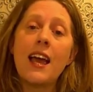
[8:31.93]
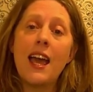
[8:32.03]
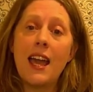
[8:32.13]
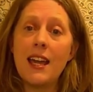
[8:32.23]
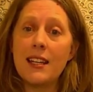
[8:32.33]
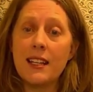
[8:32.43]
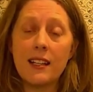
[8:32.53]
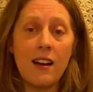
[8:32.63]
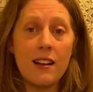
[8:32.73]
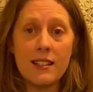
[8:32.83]
And it
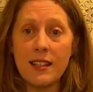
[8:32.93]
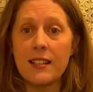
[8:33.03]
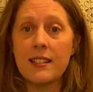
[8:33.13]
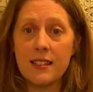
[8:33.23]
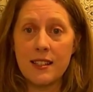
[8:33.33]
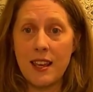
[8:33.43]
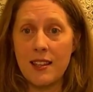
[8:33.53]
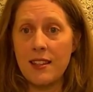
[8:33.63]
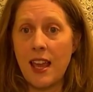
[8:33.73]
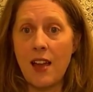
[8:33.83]
costs less than the